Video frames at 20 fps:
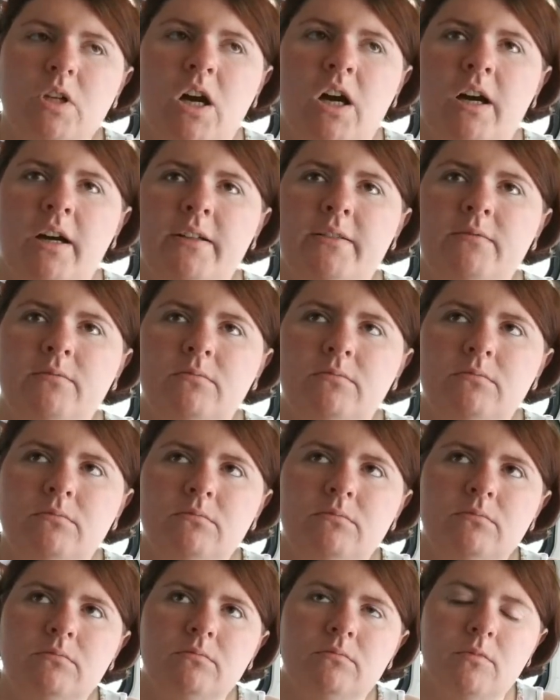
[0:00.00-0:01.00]
odd
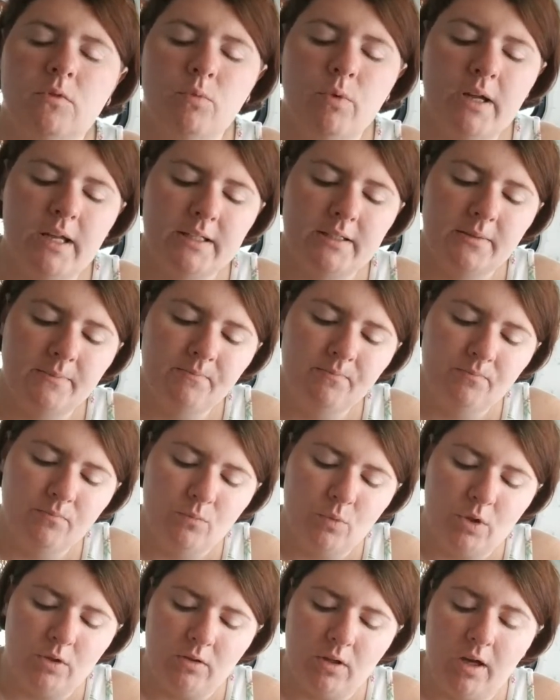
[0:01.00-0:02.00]
weight.
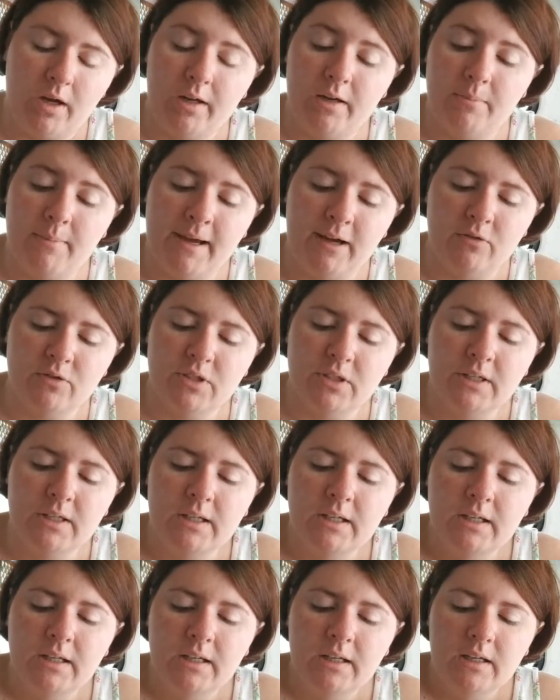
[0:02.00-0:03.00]
Well, odd amount.
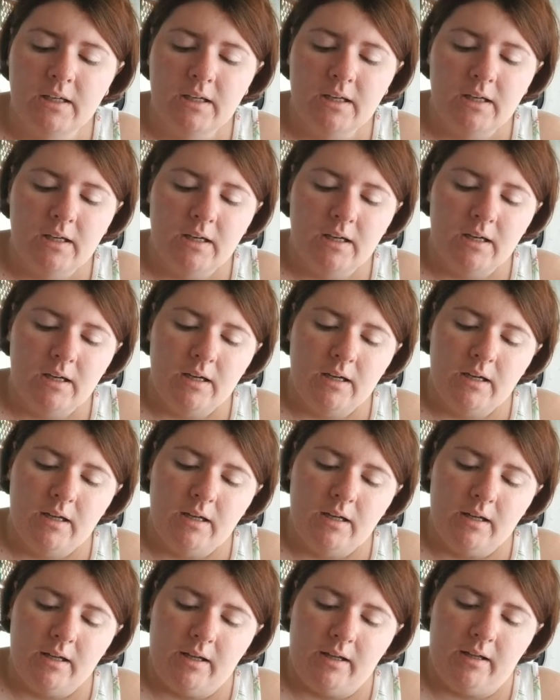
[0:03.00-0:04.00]

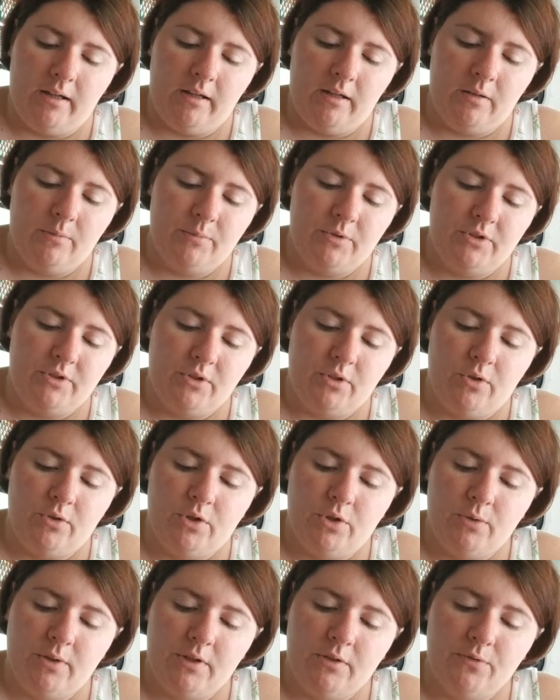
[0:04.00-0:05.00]
So
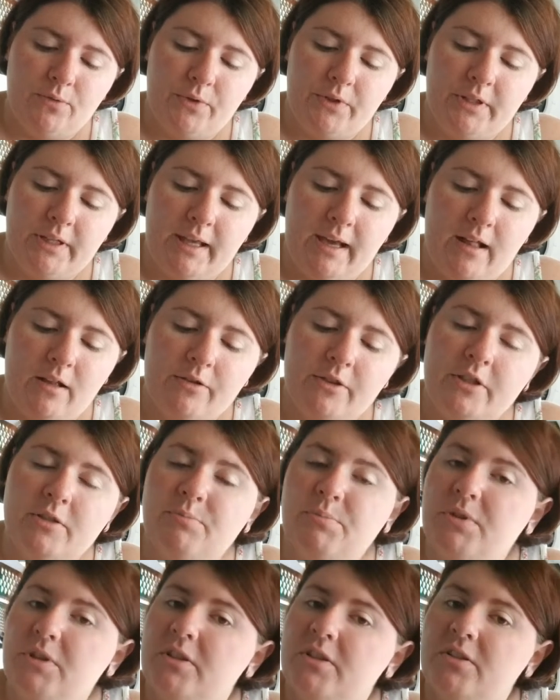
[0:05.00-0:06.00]
240 calories
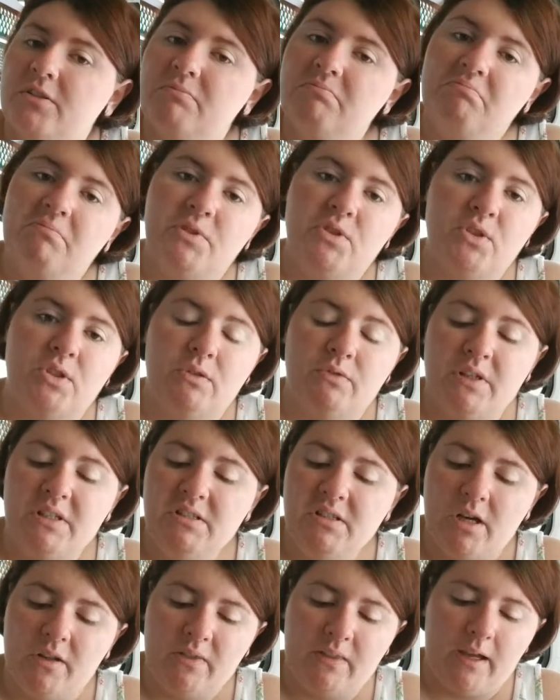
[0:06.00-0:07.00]
per serving,
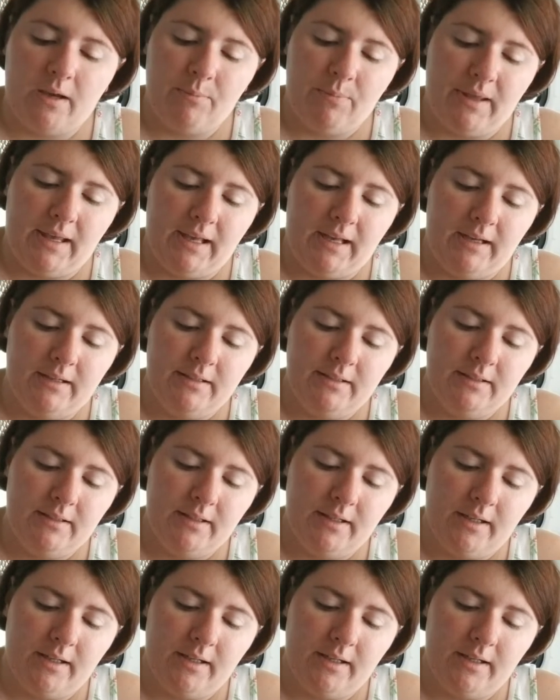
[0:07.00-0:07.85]
not that bad.